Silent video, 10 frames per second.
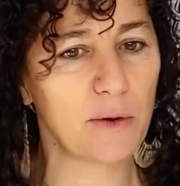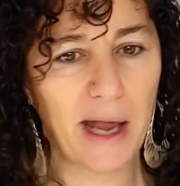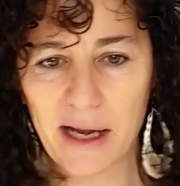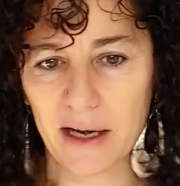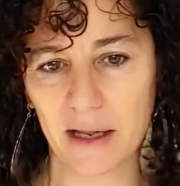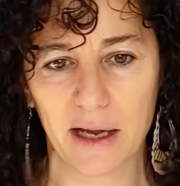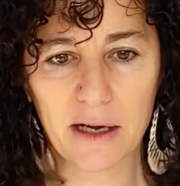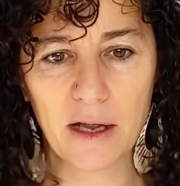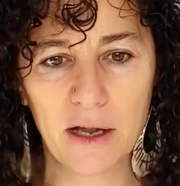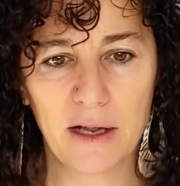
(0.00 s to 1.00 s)
So it's okay
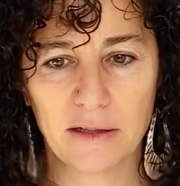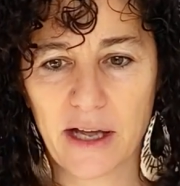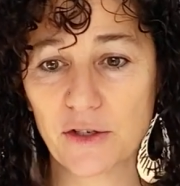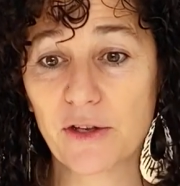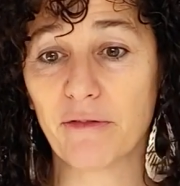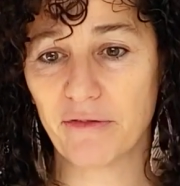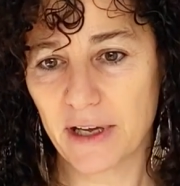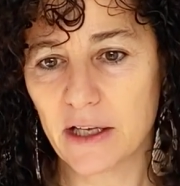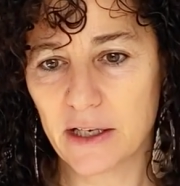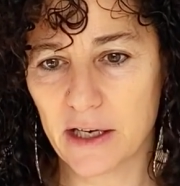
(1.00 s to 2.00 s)
to like let
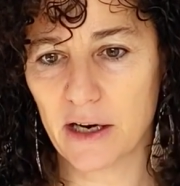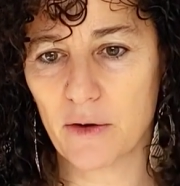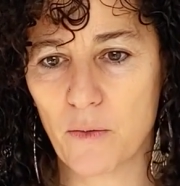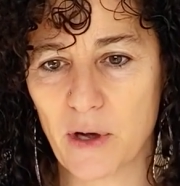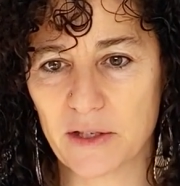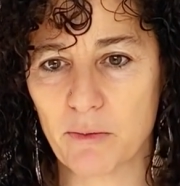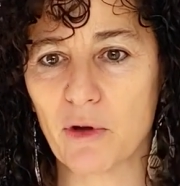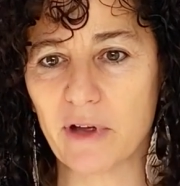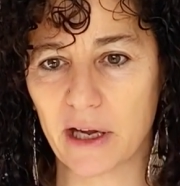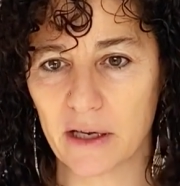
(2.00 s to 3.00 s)
yourself feel here
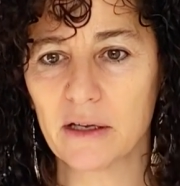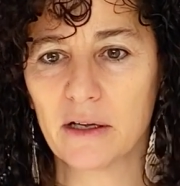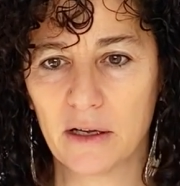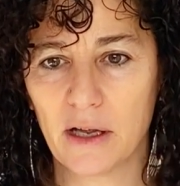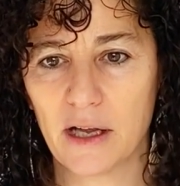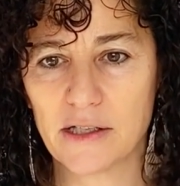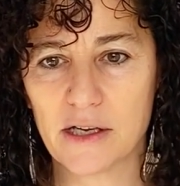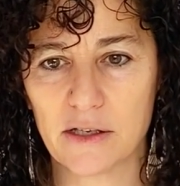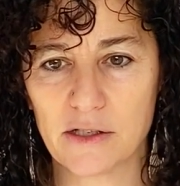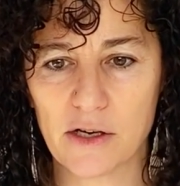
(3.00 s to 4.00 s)
what's moving
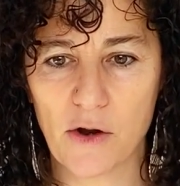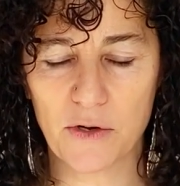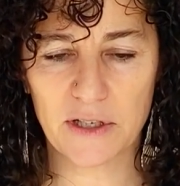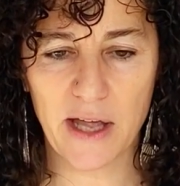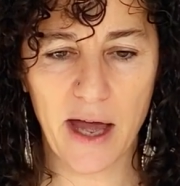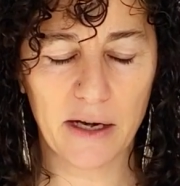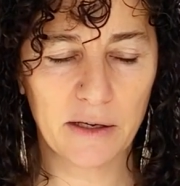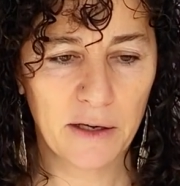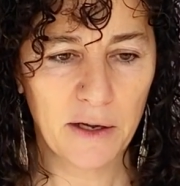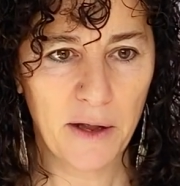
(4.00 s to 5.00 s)
and to notice
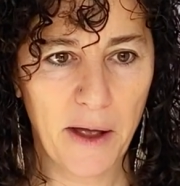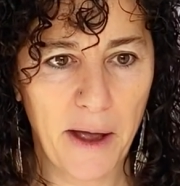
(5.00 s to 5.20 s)
that.